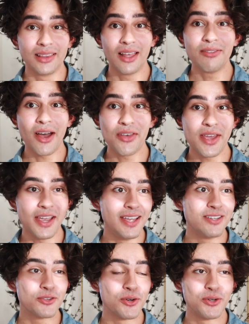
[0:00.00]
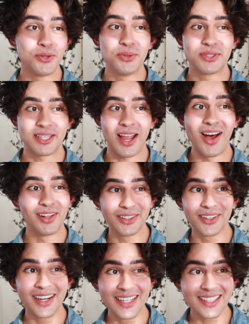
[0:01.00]
love how they introduce
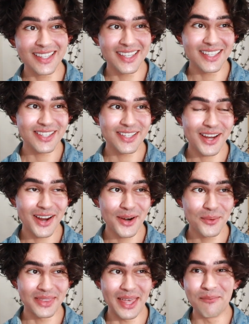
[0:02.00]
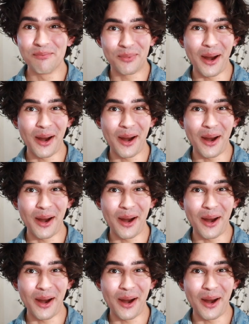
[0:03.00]
color into this chair with that